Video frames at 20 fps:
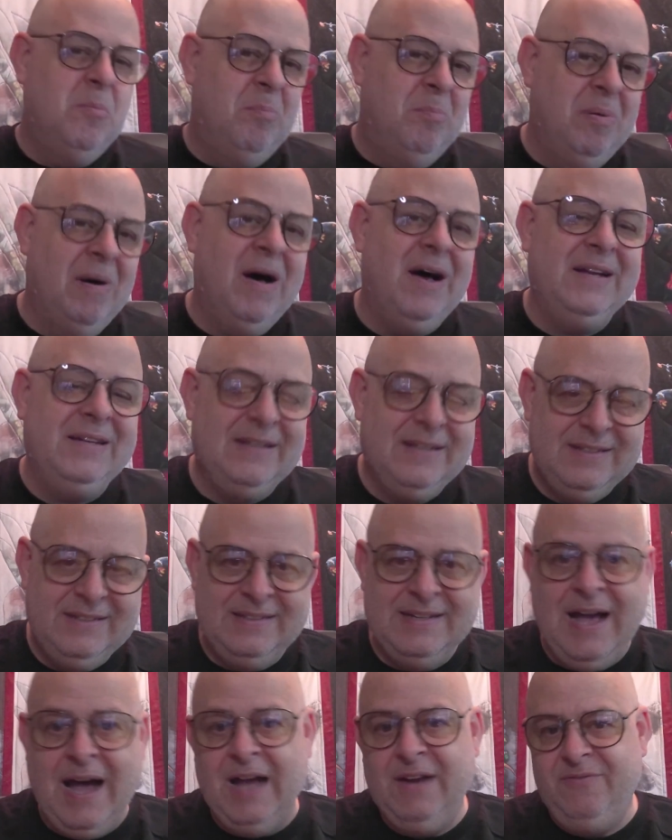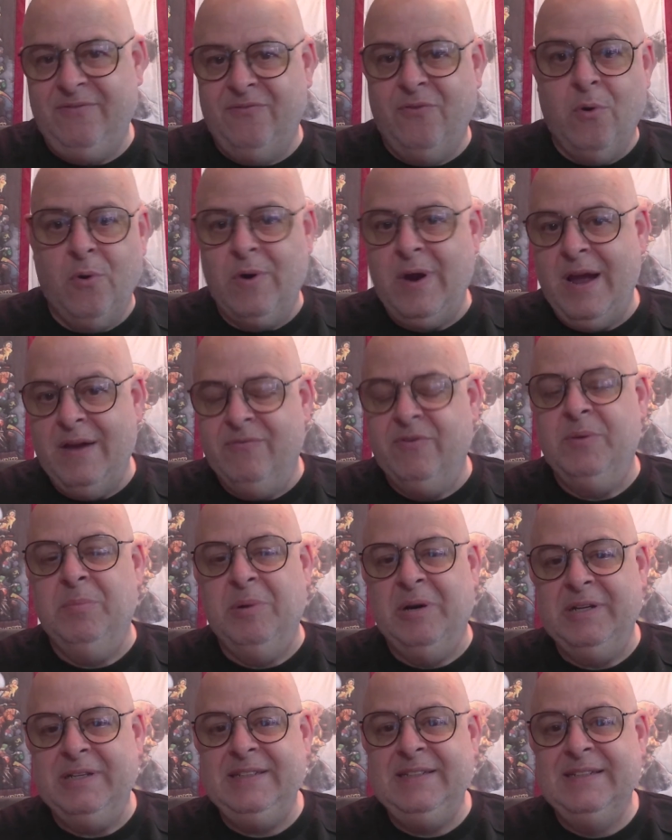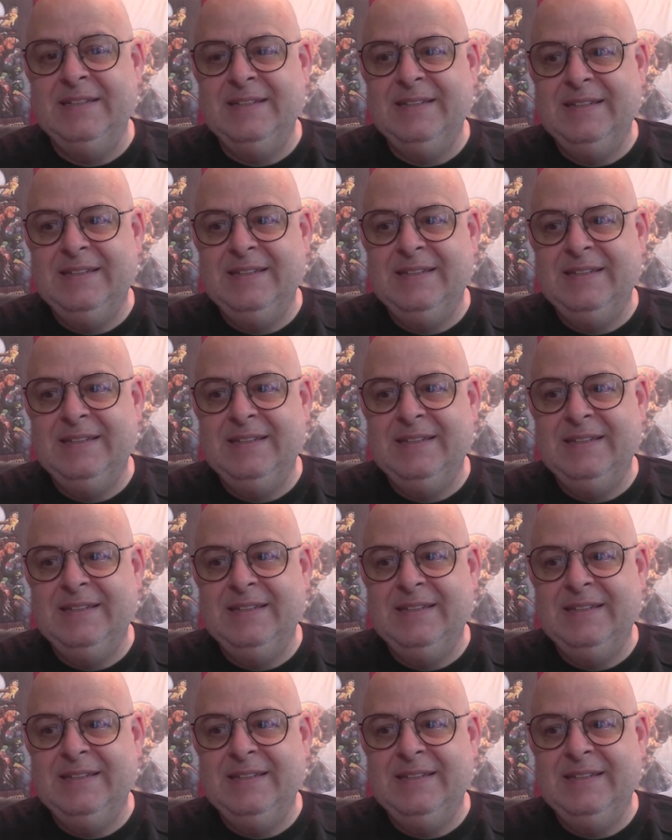but not for everybody.